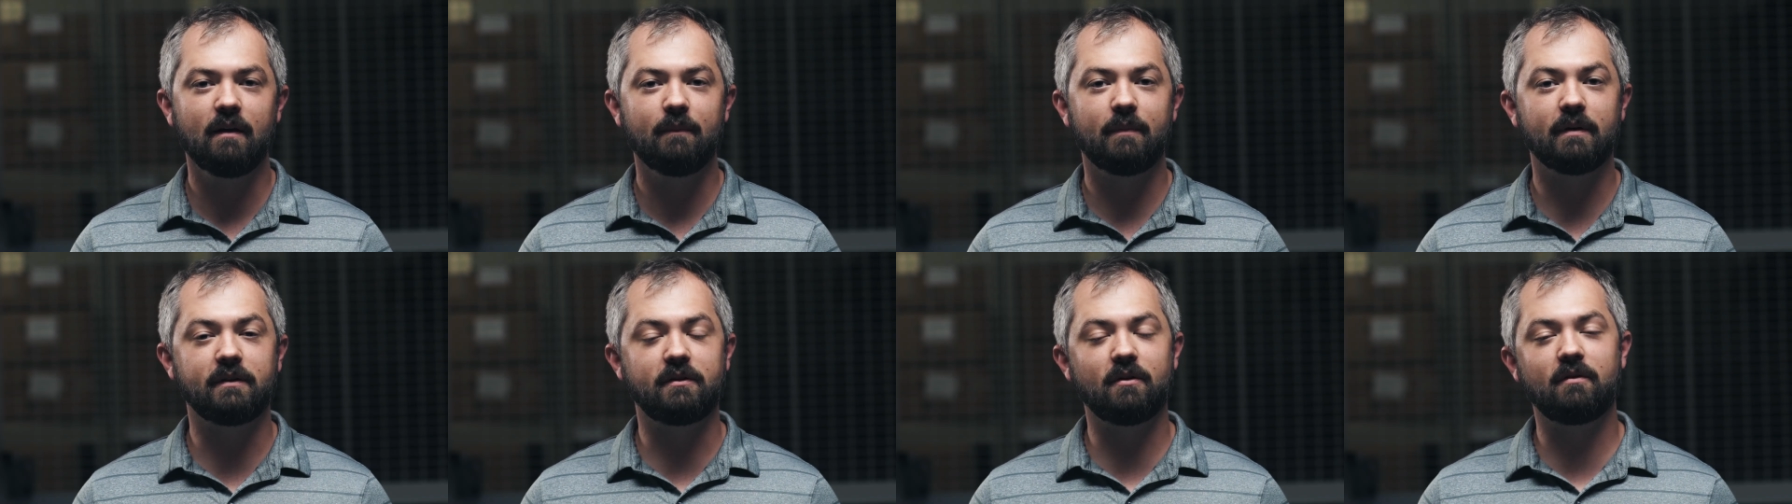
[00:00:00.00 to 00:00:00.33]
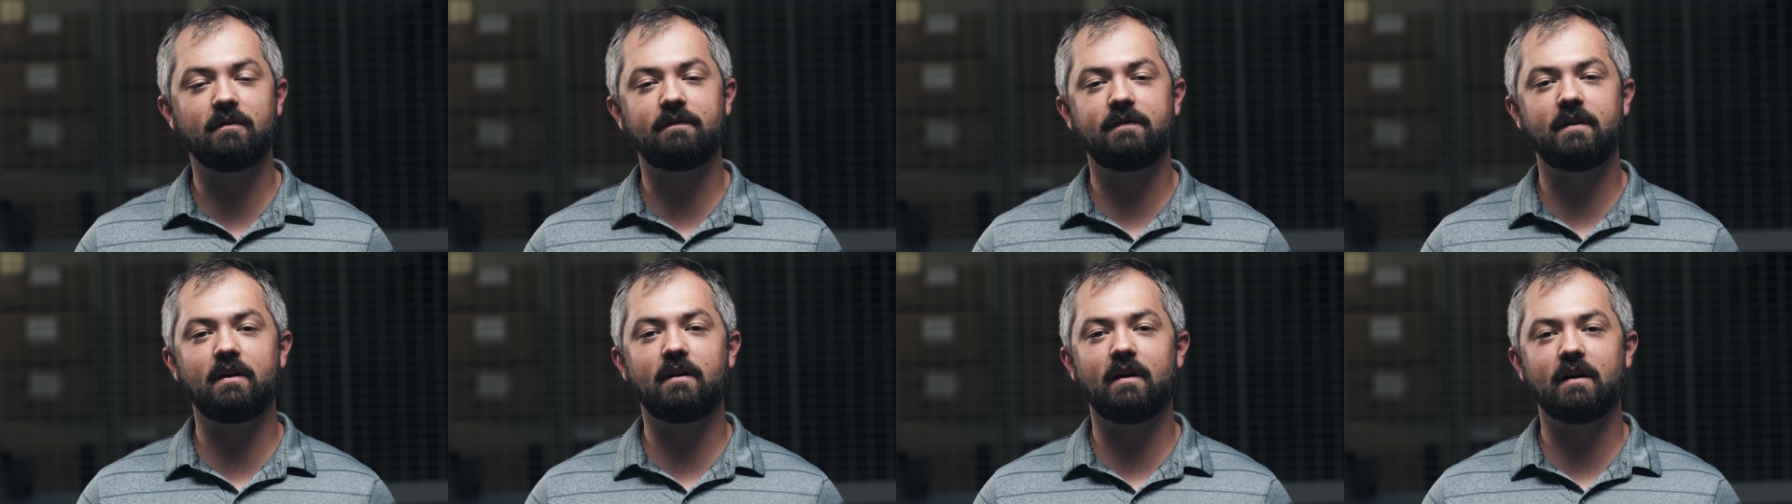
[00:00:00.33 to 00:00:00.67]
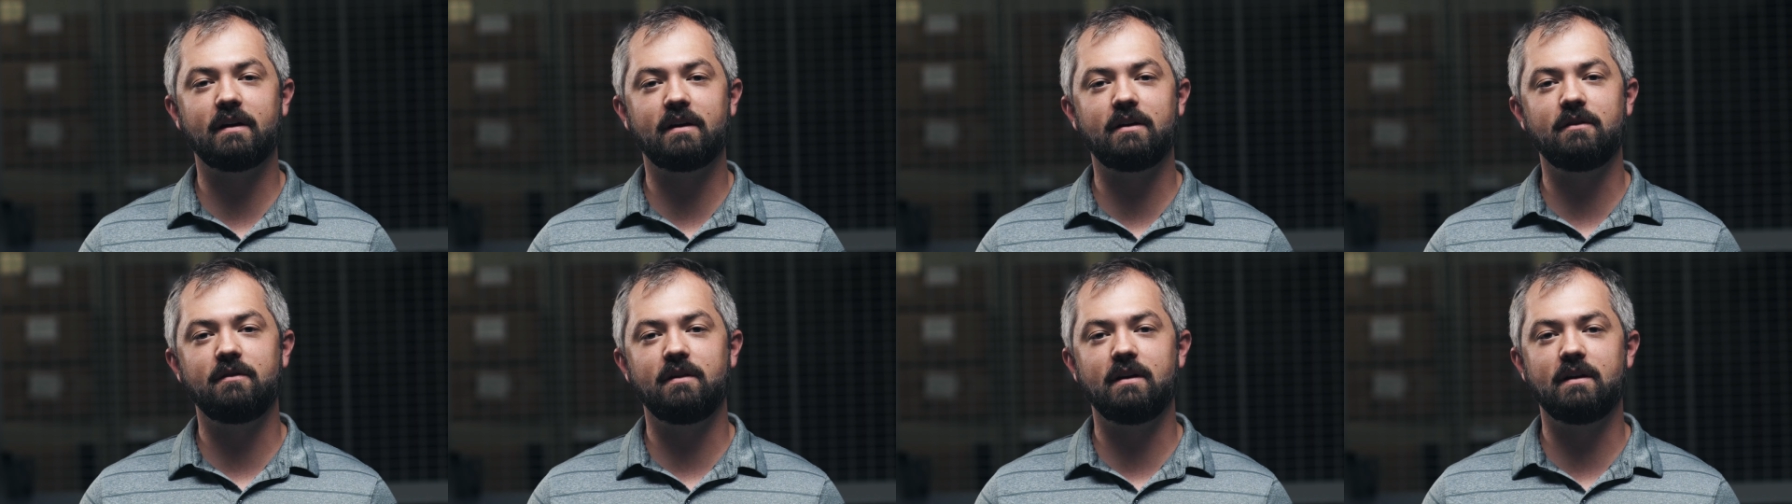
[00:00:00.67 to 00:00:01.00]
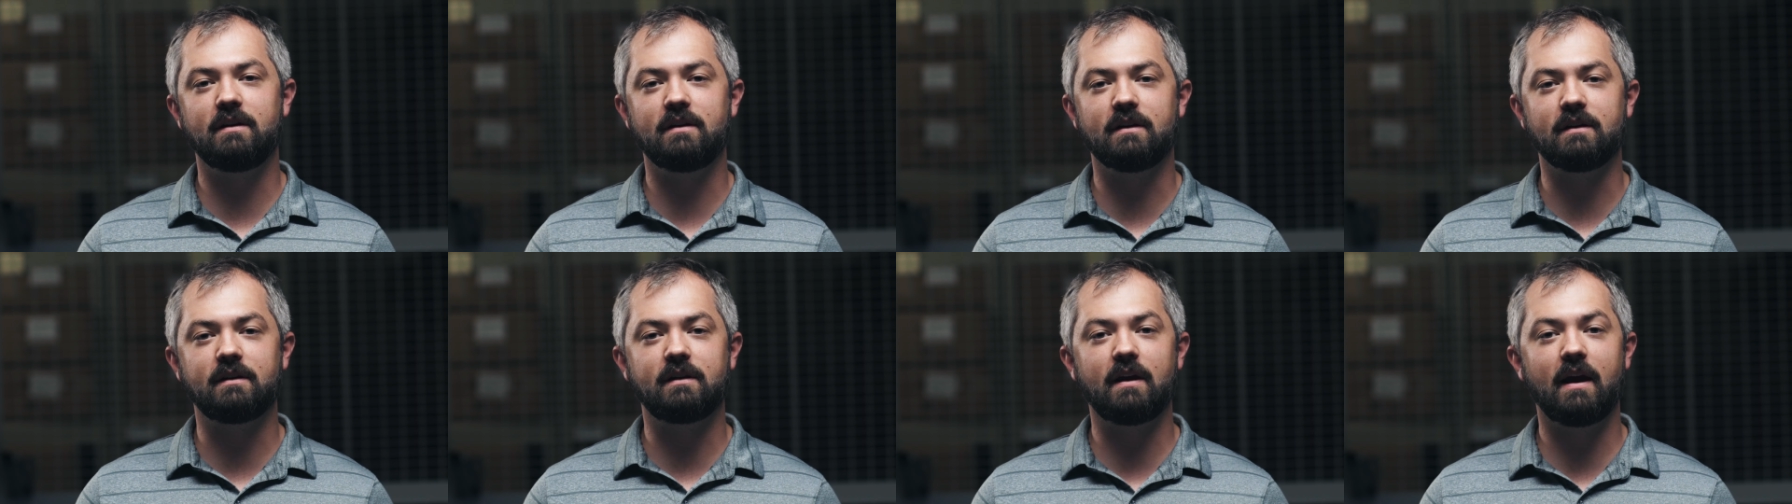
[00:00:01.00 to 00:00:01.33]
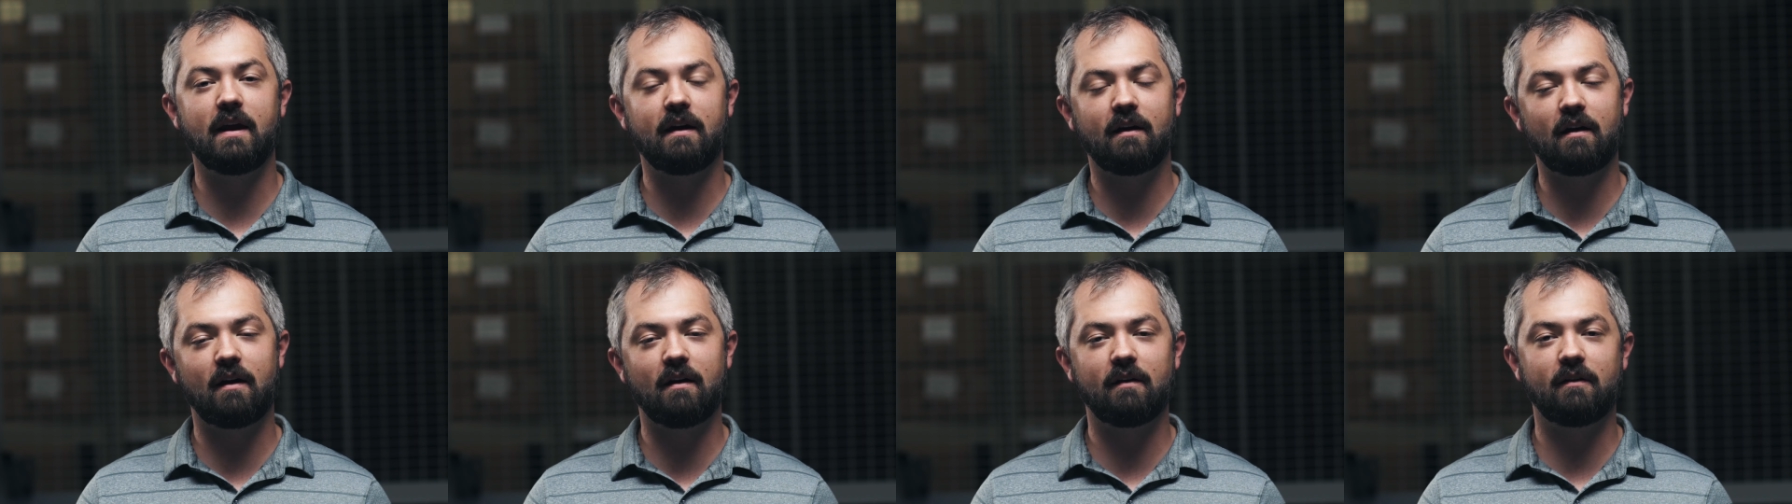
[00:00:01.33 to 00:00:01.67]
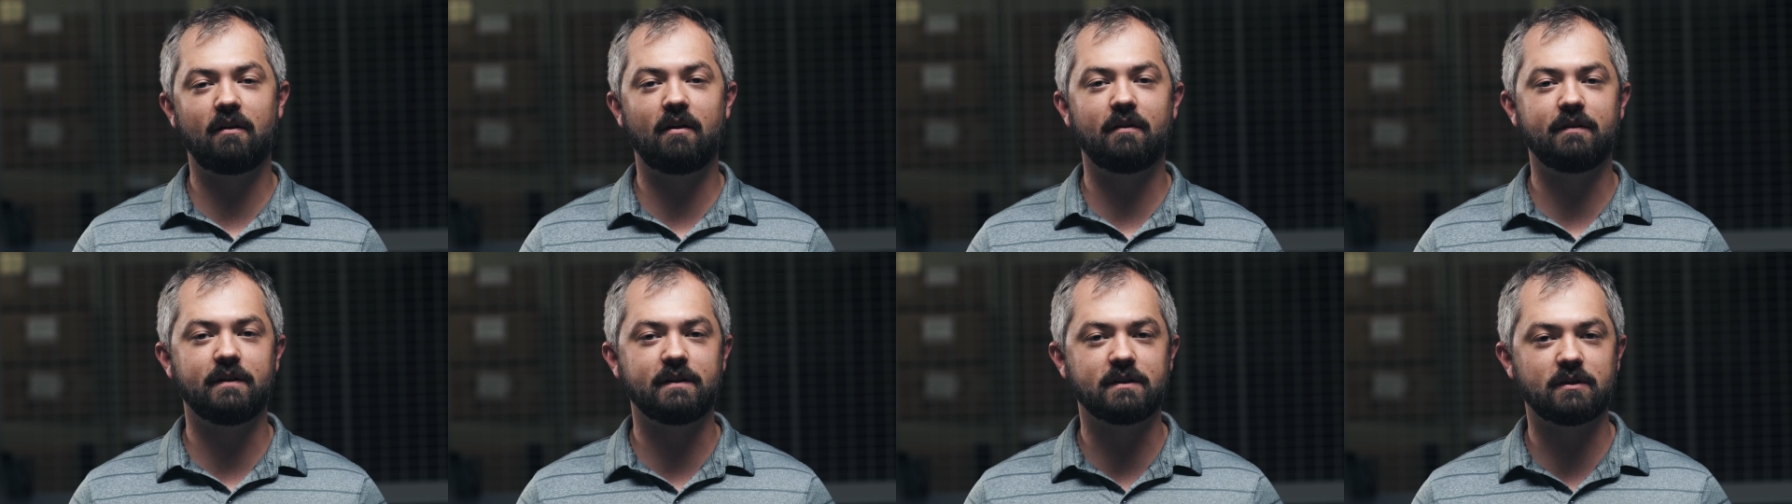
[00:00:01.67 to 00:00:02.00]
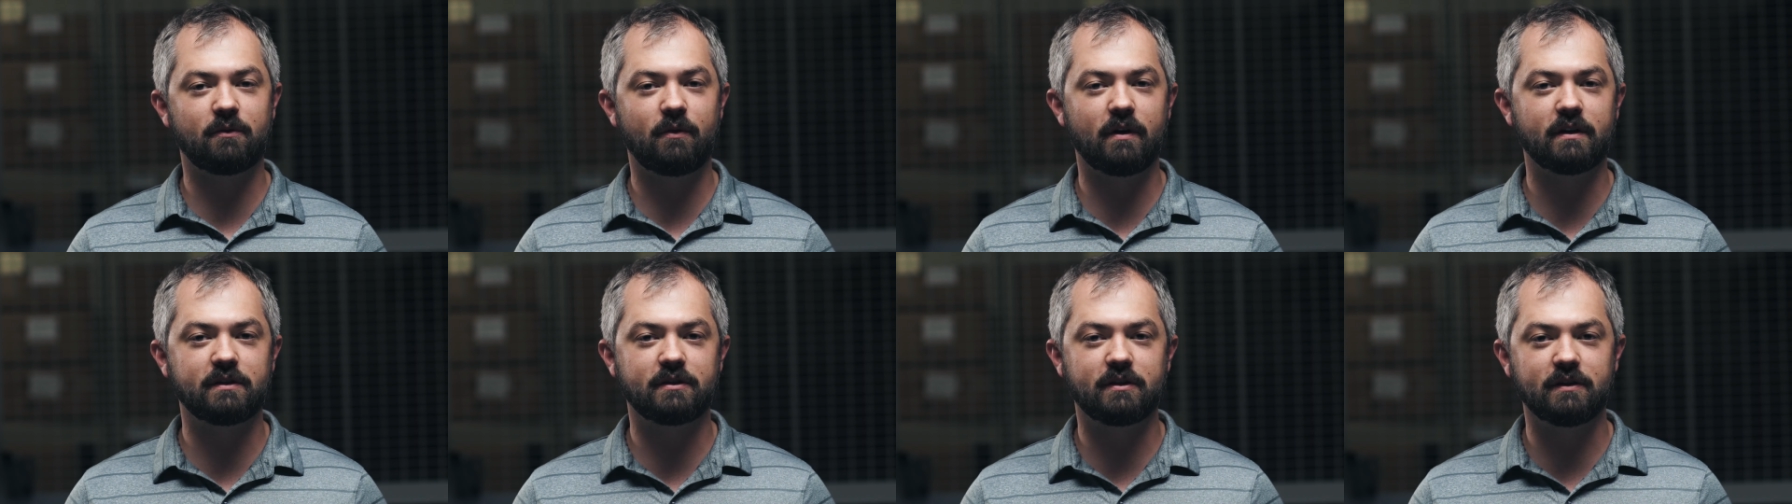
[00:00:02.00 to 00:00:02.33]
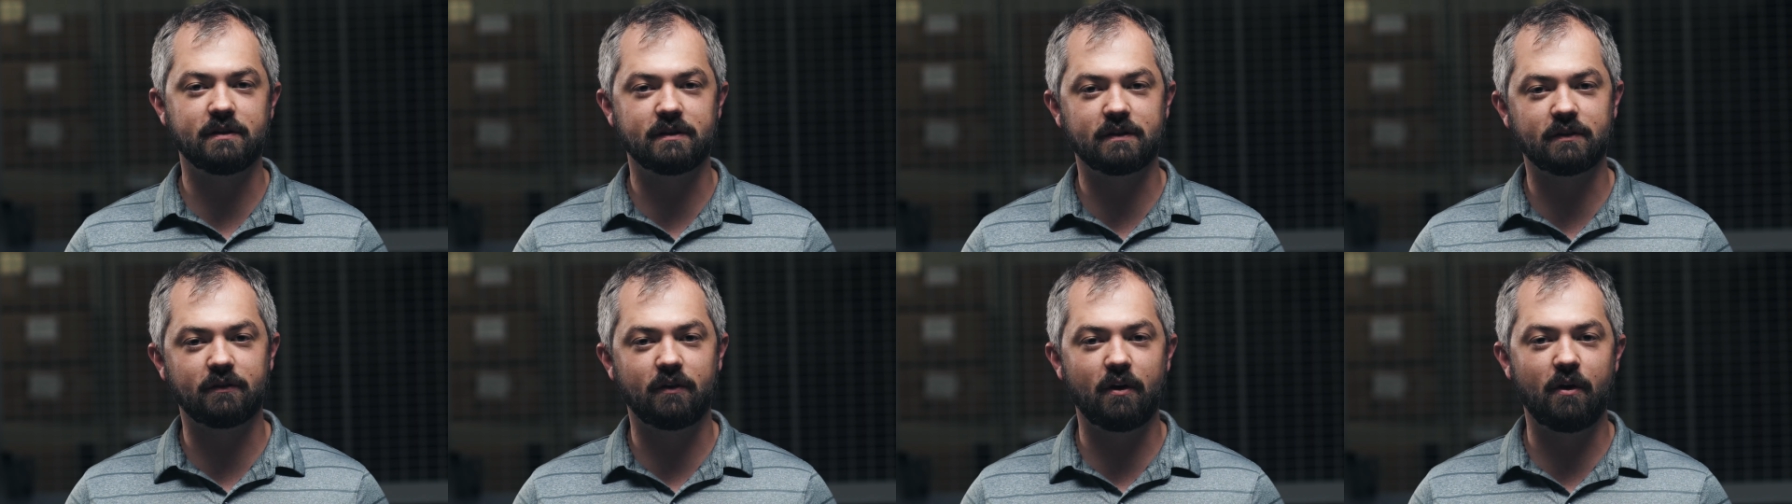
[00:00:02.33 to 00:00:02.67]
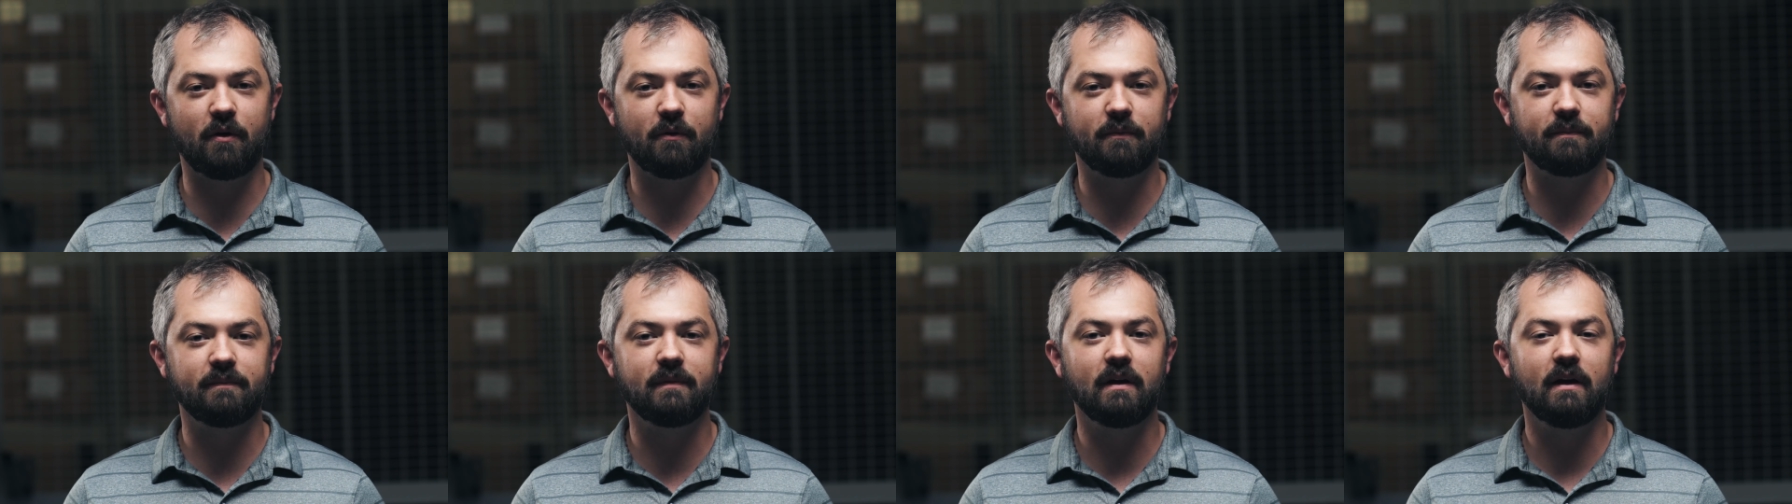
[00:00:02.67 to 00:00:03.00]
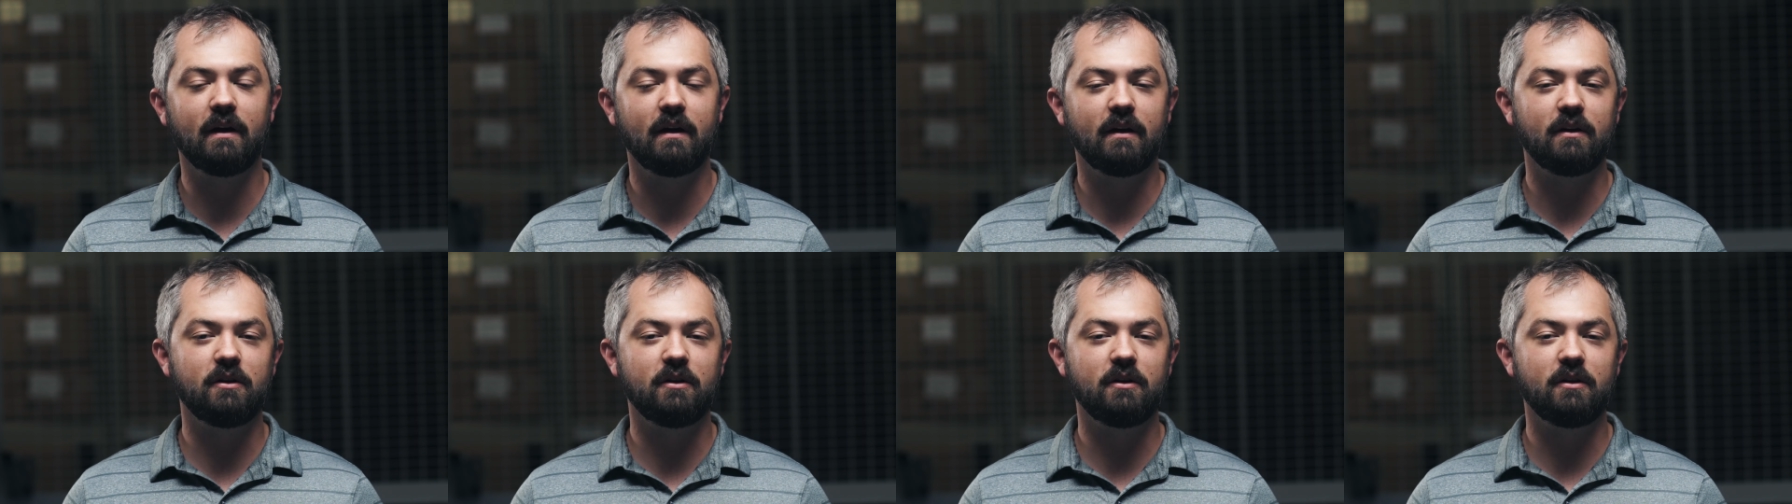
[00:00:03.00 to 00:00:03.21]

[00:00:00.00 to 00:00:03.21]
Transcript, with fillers: But don't feel like you need to take on all these questions alone.